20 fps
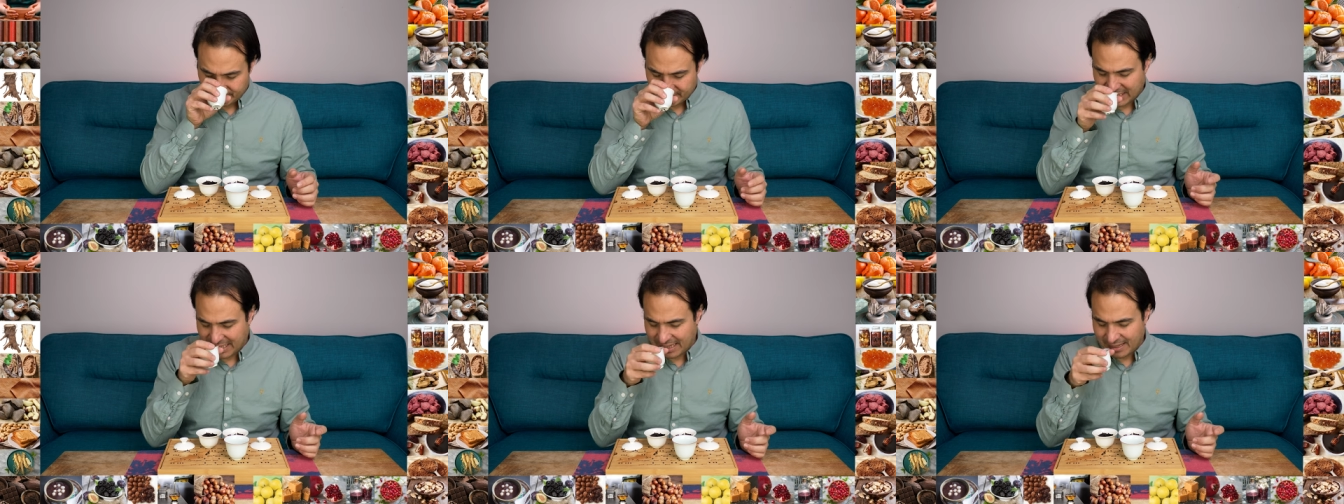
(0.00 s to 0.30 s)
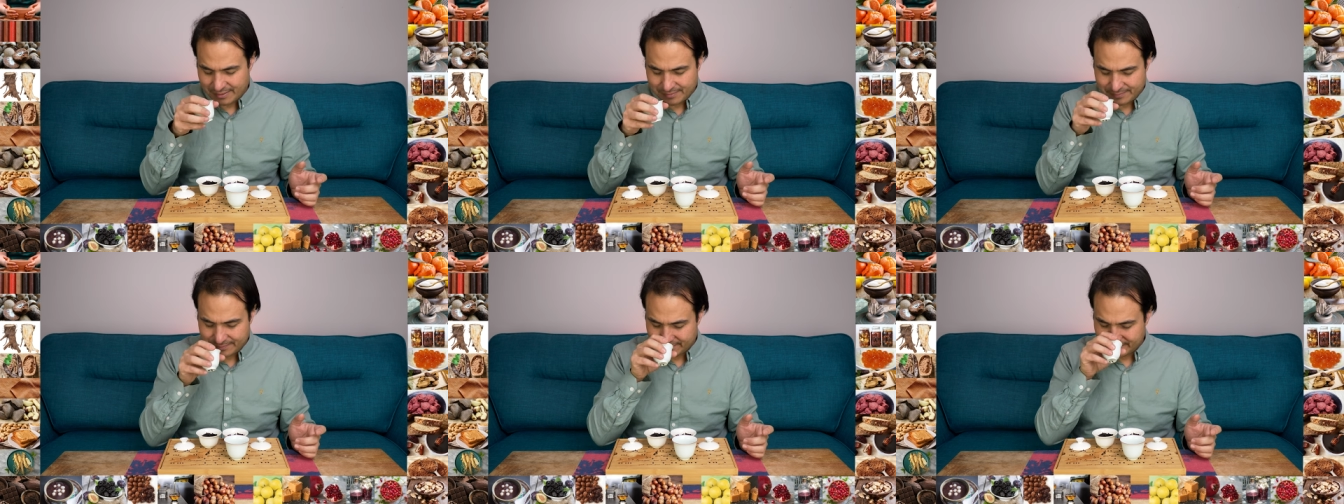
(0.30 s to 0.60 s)

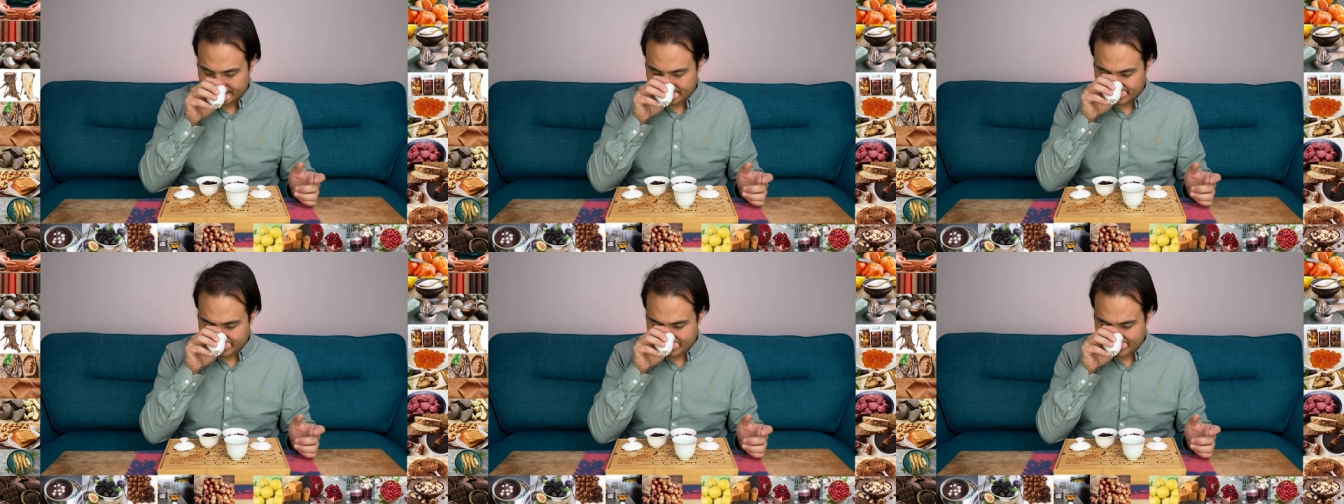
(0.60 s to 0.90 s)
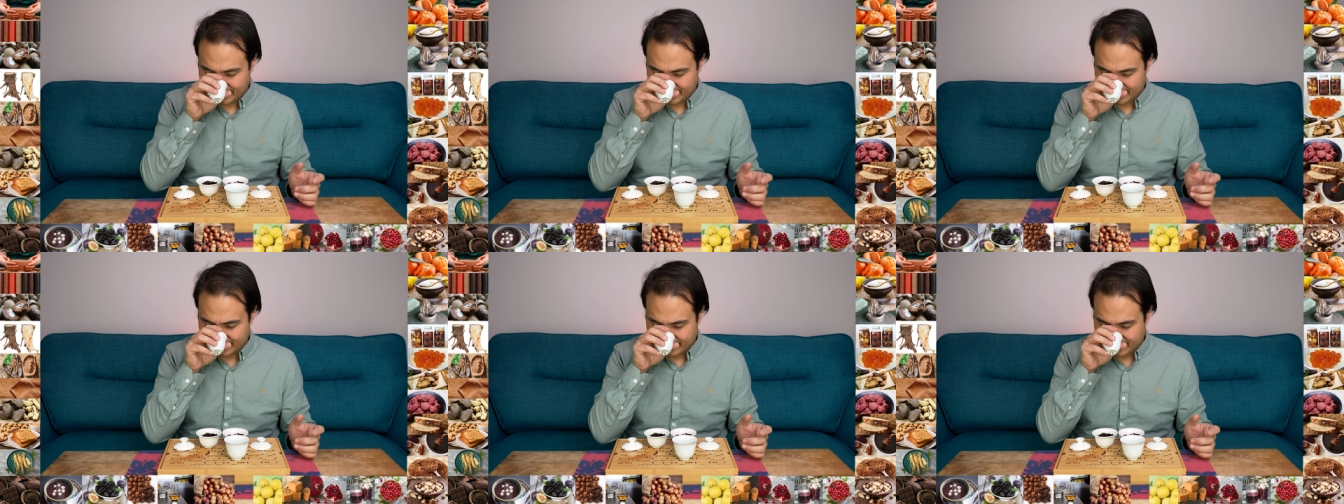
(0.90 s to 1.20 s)
Yeah.
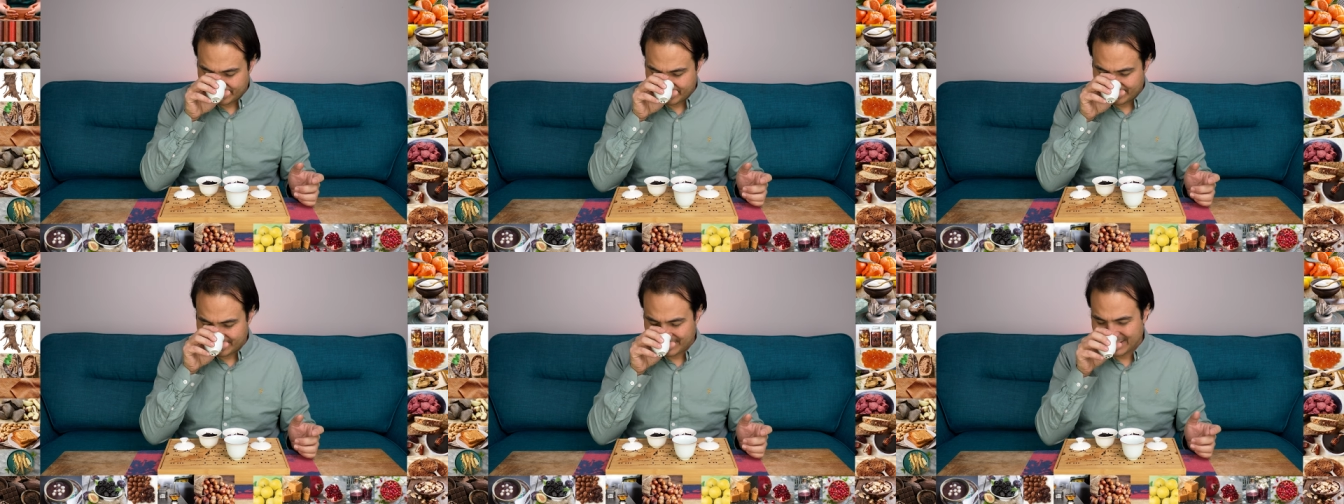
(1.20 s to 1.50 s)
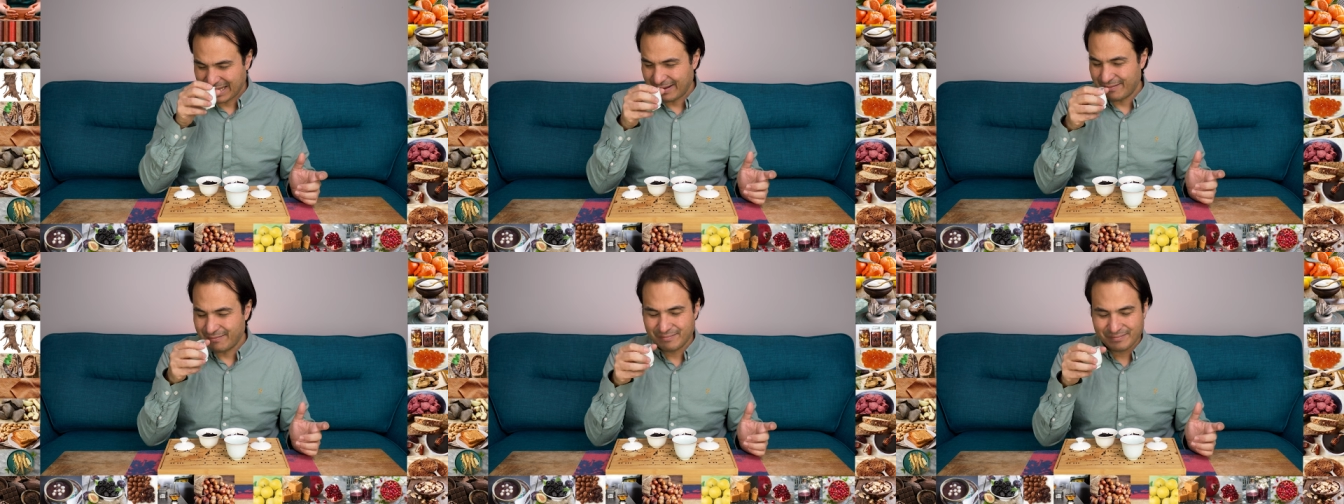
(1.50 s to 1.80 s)

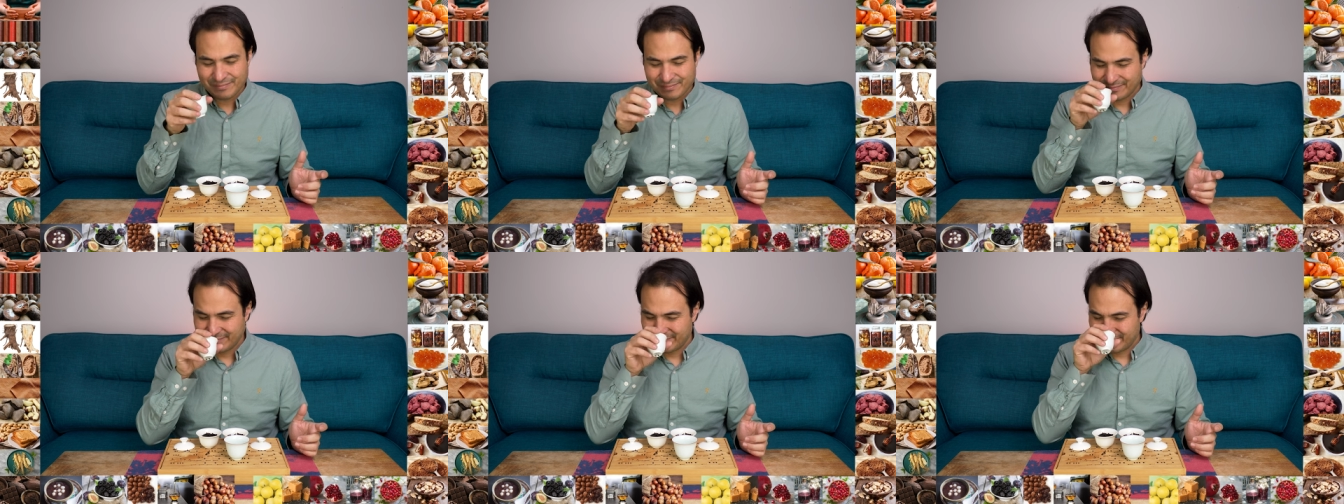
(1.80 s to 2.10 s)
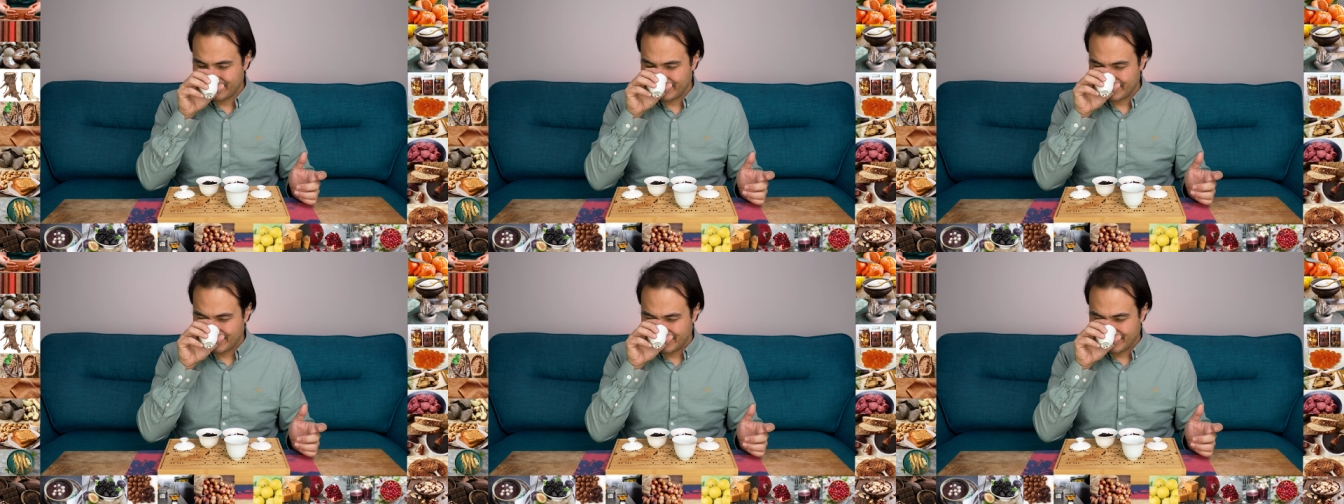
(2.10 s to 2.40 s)
No.
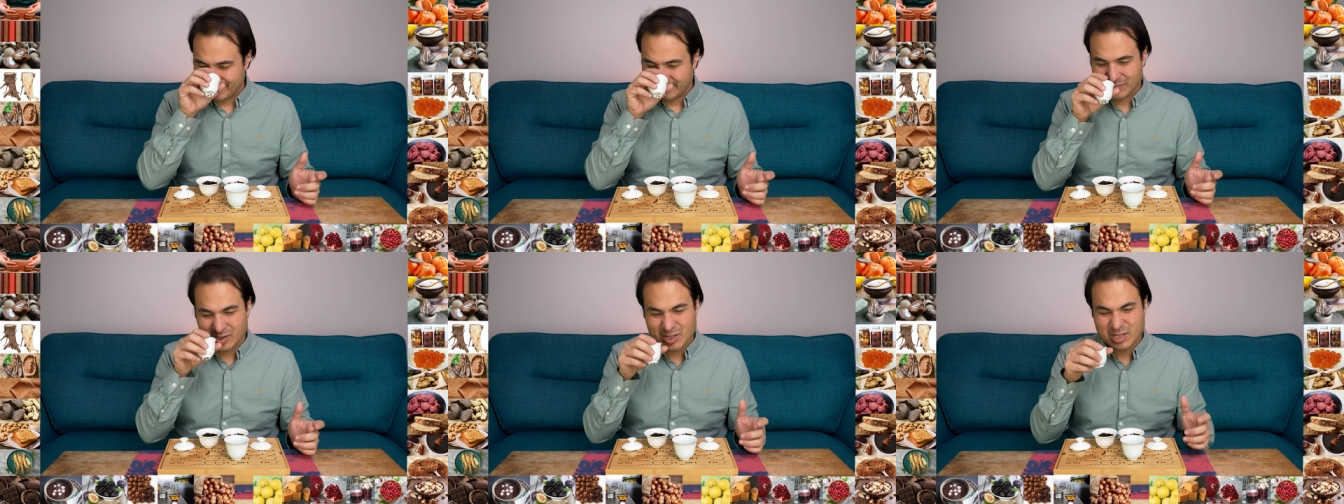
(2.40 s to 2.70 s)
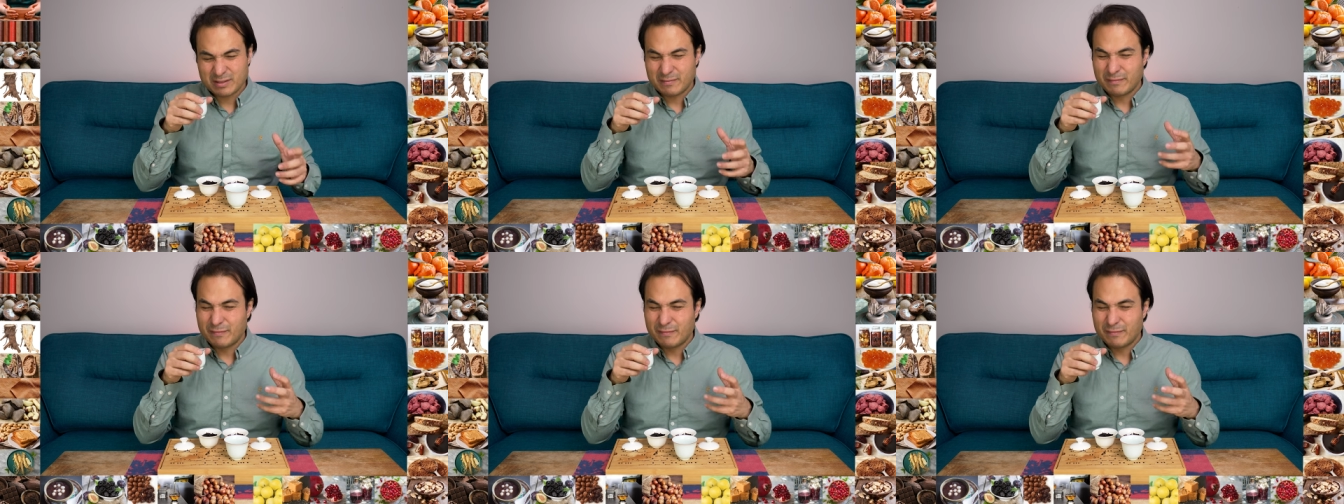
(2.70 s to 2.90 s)
Just